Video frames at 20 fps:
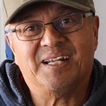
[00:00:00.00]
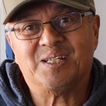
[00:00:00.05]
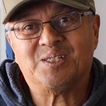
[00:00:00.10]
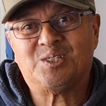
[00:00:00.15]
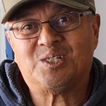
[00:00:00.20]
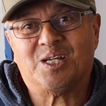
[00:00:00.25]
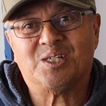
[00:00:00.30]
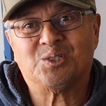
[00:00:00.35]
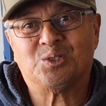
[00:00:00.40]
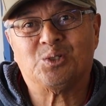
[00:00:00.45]

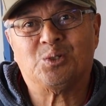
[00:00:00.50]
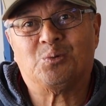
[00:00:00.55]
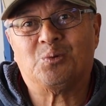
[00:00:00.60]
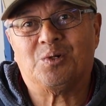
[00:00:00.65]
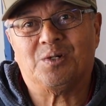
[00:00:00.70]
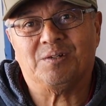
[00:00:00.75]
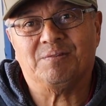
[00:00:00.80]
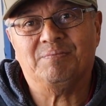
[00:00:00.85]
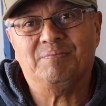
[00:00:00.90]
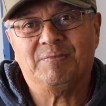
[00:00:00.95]
chance in the
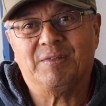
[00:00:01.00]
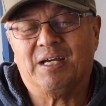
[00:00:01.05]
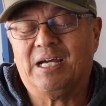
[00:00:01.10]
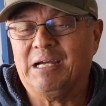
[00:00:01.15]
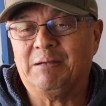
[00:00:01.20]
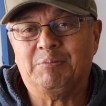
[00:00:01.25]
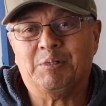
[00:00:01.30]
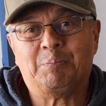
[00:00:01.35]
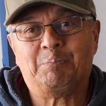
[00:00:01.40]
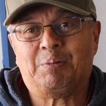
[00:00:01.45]
world.
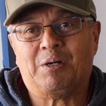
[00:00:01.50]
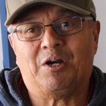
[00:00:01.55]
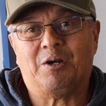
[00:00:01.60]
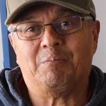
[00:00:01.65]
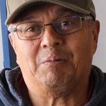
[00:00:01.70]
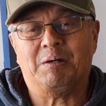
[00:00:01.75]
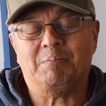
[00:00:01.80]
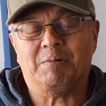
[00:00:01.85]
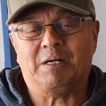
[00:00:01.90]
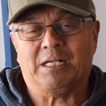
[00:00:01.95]
I'm not
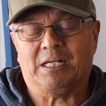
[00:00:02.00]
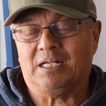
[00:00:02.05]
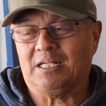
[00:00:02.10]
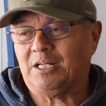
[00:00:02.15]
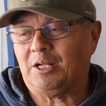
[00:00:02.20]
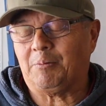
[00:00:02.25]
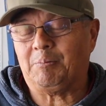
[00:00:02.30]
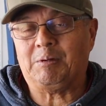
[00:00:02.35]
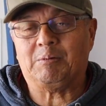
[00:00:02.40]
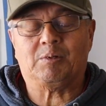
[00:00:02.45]
powered by money. A
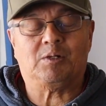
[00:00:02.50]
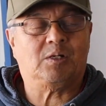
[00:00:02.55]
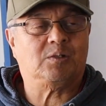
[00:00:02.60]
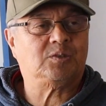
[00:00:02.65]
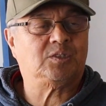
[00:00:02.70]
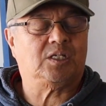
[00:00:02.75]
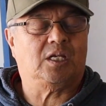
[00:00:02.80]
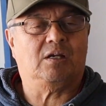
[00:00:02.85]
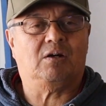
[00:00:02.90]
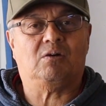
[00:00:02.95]
lot of people
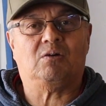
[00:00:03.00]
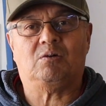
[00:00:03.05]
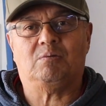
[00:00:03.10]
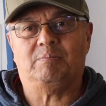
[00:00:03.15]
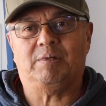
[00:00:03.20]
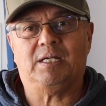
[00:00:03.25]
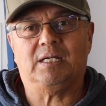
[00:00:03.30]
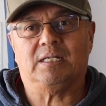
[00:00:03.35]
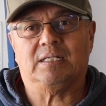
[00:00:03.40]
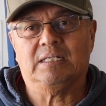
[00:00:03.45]
always say, oh
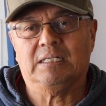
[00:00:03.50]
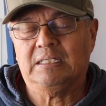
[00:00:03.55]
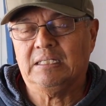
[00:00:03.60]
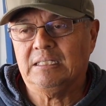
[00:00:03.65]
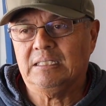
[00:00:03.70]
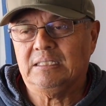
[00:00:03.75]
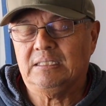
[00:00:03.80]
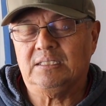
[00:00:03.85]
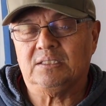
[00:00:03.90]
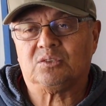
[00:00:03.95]
man,
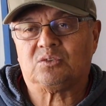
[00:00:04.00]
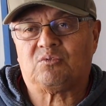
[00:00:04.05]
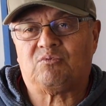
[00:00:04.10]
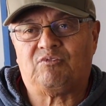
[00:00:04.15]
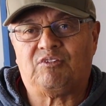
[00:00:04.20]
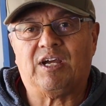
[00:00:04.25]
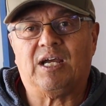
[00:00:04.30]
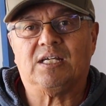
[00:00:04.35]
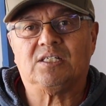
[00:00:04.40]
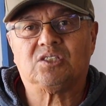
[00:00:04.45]
he's
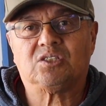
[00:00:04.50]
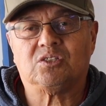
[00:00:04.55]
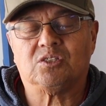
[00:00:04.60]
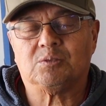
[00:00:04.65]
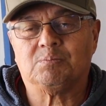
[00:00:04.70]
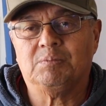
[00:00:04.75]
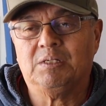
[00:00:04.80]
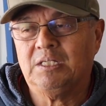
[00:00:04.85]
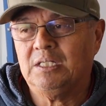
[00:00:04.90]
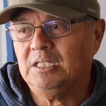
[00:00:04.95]
fast
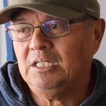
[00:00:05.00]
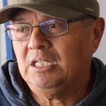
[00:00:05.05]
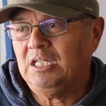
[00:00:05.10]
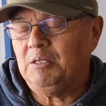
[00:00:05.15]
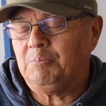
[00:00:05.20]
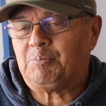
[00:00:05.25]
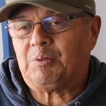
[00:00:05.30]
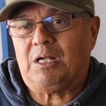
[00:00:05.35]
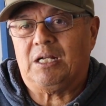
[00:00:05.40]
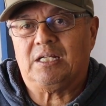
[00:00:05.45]
because
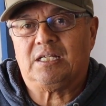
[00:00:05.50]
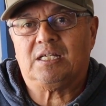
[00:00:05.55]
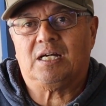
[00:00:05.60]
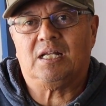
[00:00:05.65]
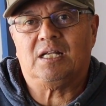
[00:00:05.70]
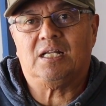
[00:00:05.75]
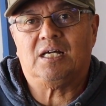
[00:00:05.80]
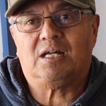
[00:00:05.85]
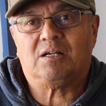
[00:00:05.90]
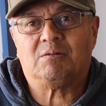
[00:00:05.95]
he probably
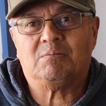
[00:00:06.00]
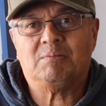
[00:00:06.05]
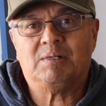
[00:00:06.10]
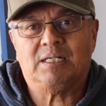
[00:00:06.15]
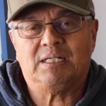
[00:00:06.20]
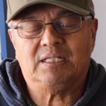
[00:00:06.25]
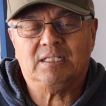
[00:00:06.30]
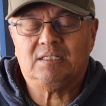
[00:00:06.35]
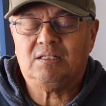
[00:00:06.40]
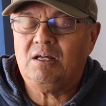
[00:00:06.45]
got a lot of
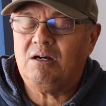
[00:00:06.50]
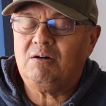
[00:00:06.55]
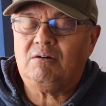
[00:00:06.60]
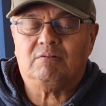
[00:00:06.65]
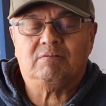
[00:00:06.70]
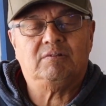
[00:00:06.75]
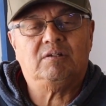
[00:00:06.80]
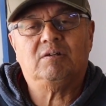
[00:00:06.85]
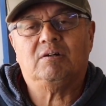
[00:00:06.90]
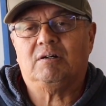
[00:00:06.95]
money.
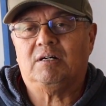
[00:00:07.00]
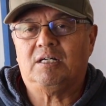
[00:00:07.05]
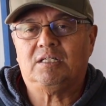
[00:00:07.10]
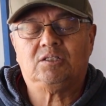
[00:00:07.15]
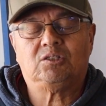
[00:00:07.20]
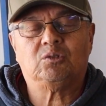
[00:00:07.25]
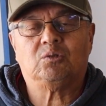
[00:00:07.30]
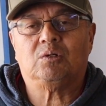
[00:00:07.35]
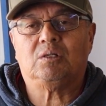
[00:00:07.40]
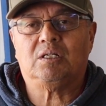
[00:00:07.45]
No, I
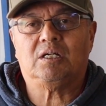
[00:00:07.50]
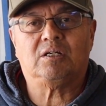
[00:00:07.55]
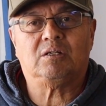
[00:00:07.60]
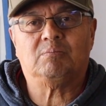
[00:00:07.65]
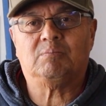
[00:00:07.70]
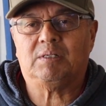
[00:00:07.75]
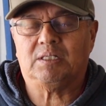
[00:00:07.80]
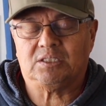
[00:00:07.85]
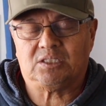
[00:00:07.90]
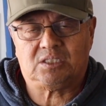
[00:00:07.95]
do a lot
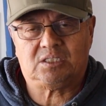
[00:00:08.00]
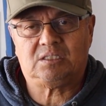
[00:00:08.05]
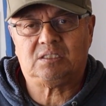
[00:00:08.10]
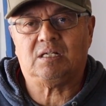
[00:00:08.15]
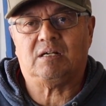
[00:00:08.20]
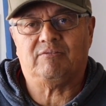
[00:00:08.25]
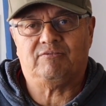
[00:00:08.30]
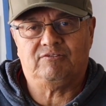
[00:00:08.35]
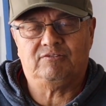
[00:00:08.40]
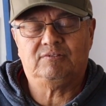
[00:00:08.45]
of my
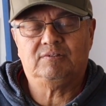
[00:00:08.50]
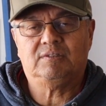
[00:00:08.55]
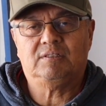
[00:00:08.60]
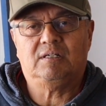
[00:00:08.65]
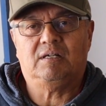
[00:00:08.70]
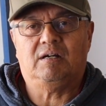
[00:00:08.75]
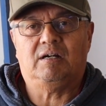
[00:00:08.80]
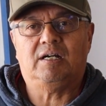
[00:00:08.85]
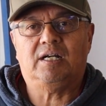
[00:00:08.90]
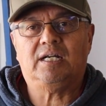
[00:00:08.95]
stuff,
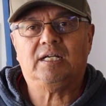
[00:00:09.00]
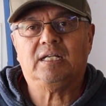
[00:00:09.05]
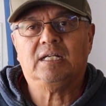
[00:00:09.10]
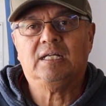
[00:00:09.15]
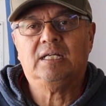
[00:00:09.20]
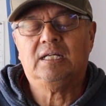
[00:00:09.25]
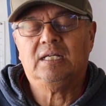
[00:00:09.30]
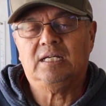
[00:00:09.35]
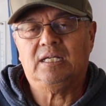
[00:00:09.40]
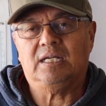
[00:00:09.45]
all right?
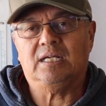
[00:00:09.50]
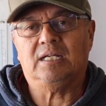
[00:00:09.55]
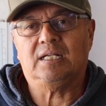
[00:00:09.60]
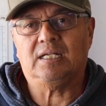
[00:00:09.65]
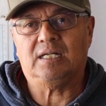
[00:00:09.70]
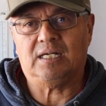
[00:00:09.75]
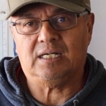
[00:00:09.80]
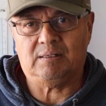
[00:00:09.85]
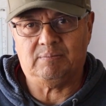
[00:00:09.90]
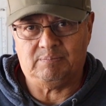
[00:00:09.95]

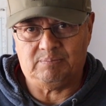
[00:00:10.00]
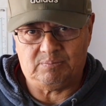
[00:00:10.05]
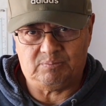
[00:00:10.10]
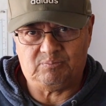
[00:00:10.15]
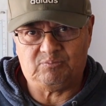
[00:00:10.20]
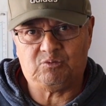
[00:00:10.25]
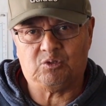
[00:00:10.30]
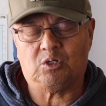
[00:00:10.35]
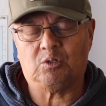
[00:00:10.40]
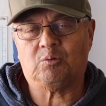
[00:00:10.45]
And I'm
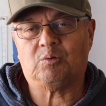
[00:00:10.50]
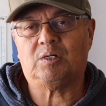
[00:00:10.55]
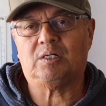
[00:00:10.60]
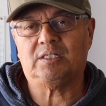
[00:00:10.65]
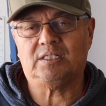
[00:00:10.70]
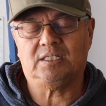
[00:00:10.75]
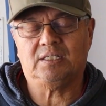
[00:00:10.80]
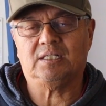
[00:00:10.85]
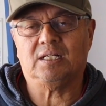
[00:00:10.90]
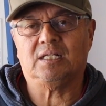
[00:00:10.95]

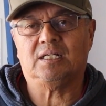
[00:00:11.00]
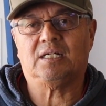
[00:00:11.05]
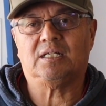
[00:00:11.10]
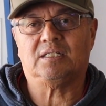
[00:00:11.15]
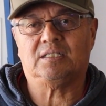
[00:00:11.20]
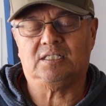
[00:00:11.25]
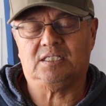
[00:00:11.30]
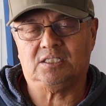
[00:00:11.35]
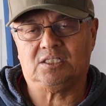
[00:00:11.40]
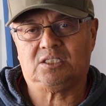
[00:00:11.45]
forwarding a lot
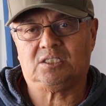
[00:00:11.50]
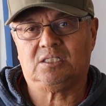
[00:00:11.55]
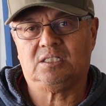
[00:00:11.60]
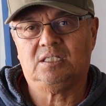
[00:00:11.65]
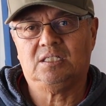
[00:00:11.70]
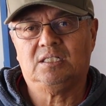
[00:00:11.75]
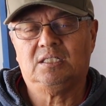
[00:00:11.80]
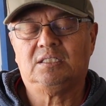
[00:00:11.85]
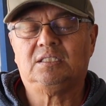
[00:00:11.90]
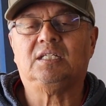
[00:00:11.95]
of these
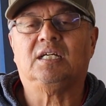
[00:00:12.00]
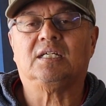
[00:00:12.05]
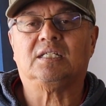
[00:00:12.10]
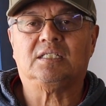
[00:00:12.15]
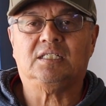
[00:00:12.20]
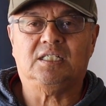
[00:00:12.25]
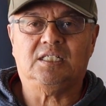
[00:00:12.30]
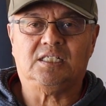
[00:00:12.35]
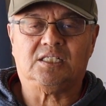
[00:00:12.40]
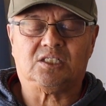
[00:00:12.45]

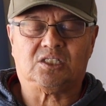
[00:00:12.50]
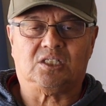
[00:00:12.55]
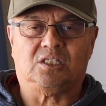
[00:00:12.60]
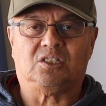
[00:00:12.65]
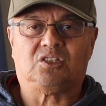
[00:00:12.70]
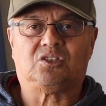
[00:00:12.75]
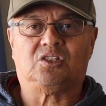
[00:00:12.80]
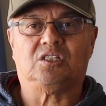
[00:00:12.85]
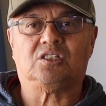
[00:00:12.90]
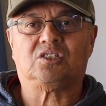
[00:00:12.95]
techniques
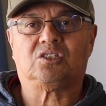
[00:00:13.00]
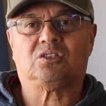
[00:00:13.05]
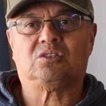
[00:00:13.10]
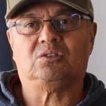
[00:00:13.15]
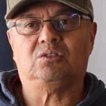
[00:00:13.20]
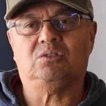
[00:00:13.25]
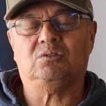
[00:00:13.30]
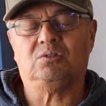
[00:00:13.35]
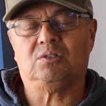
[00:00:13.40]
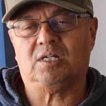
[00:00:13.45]
and tricks
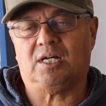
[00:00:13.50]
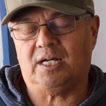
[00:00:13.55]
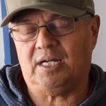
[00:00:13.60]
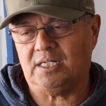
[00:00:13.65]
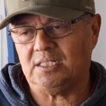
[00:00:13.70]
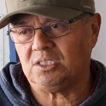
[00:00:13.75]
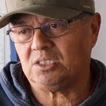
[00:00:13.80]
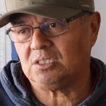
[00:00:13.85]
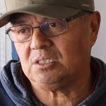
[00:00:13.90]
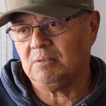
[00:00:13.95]
to you
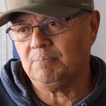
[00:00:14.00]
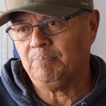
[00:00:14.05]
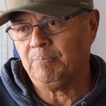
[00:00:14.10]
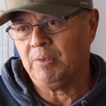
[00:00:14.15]
guys.